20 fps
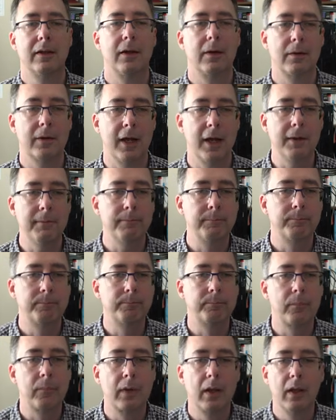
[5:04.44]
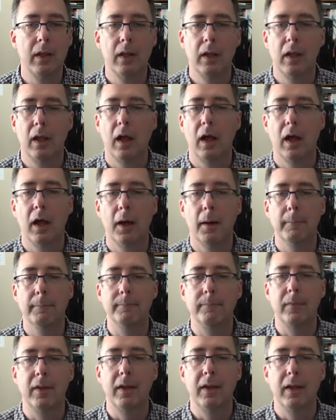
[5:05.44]
okay?
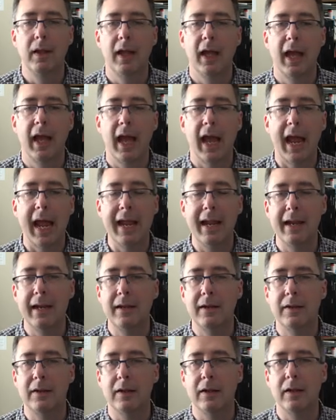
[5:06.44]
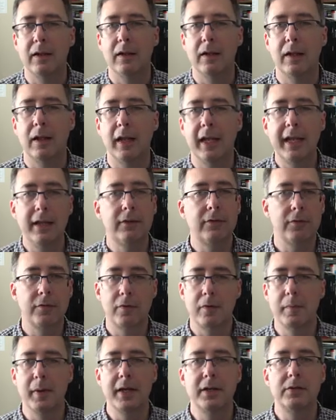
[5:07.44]
Um, and heats of
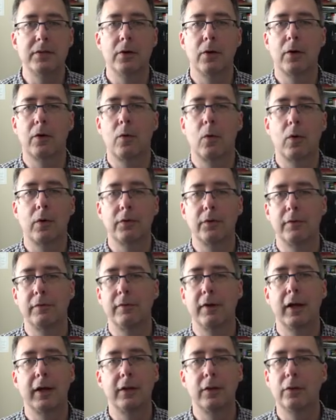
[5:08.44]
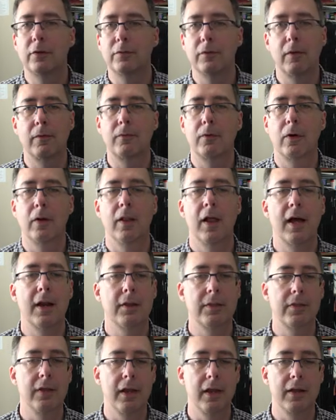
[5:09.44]
formation of course are very useful for a lot
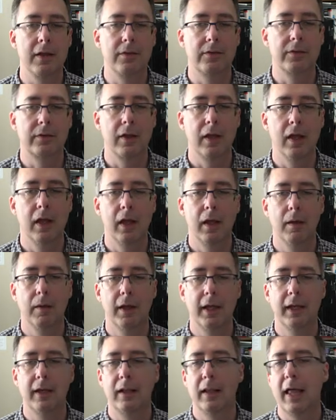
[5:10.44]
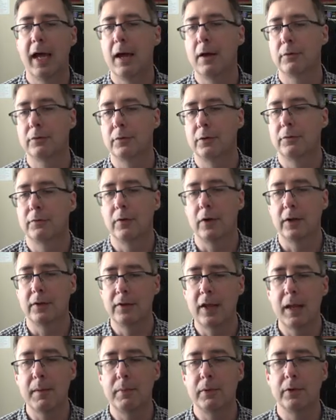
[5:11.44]
of things. Uh, it allows you, for
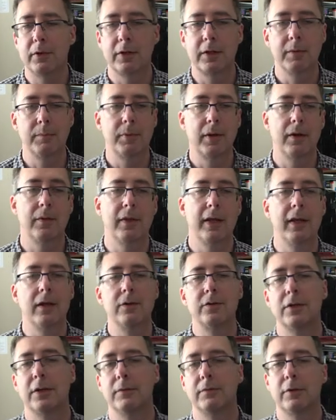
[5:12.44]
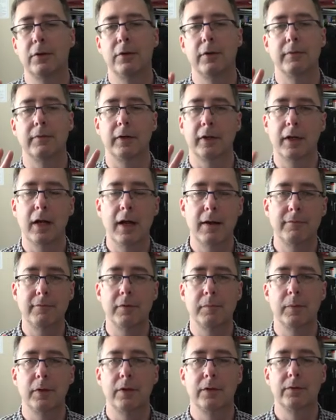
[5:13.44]
example, to compare the energy of two different
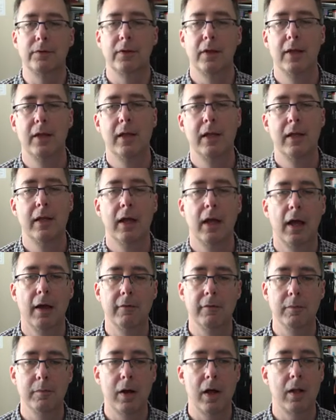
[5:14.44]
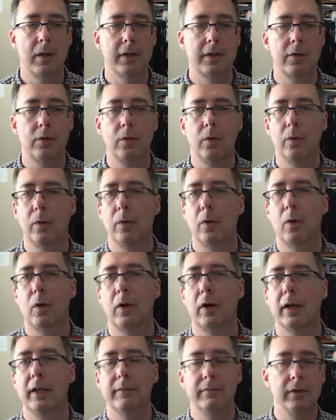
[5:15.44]
conformers of a molecule
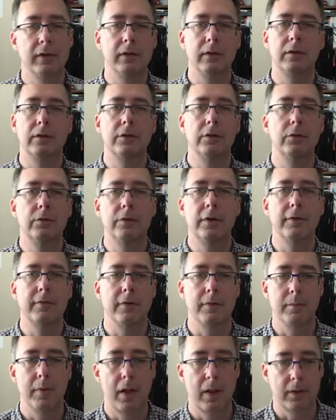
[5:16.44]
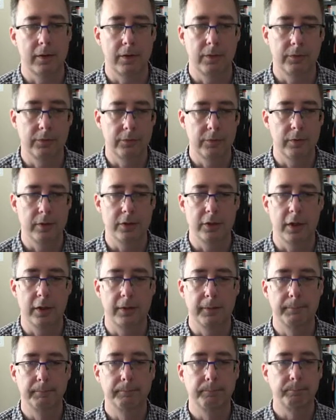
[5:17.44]
or even two different molecules to each
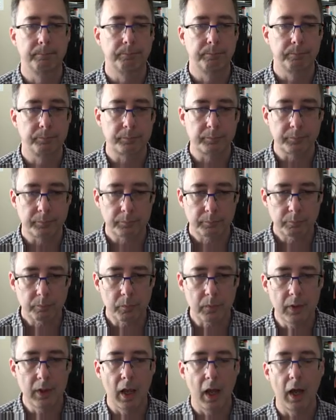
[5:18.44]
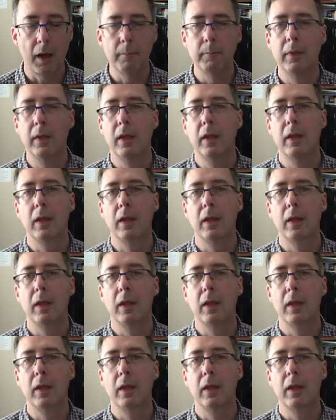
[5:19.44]
other. Um,